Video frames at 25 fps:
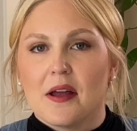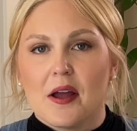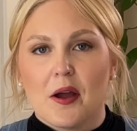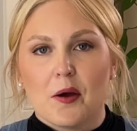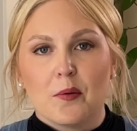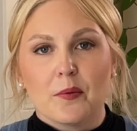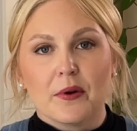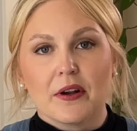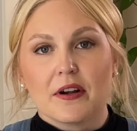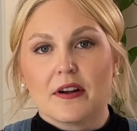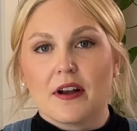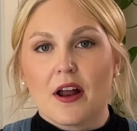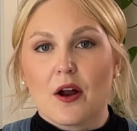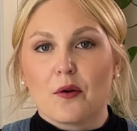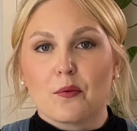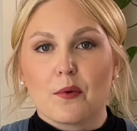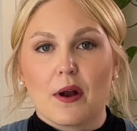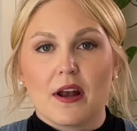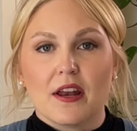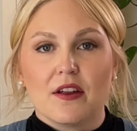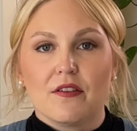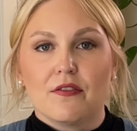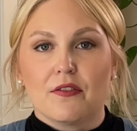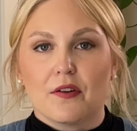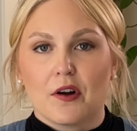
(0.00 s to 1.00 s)
And we are now
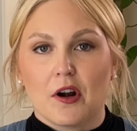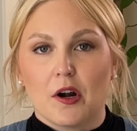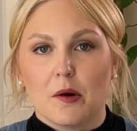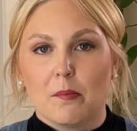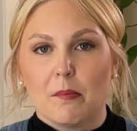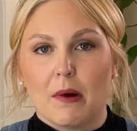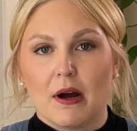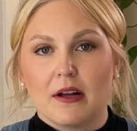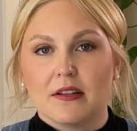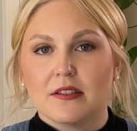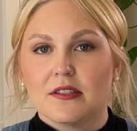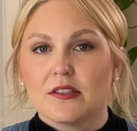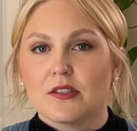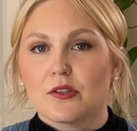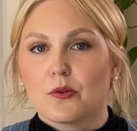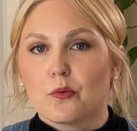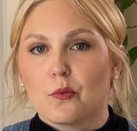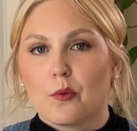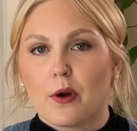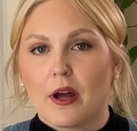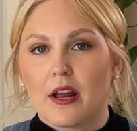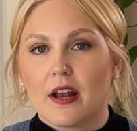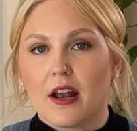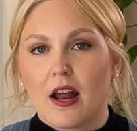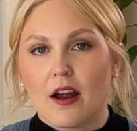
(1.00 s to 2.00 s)
ready for our buns
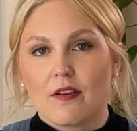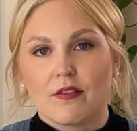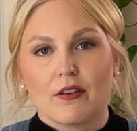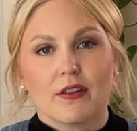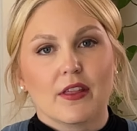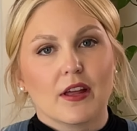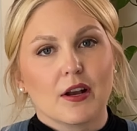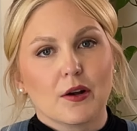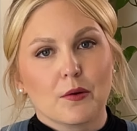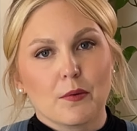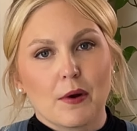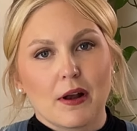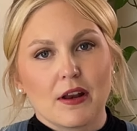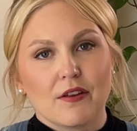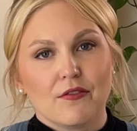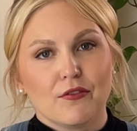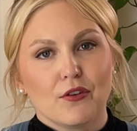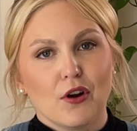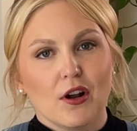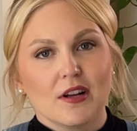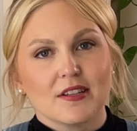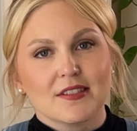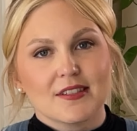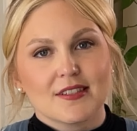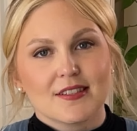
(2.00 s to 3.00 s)
whenever they are ready for
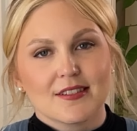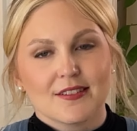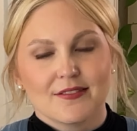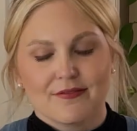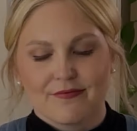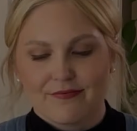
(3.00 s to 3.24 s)
us.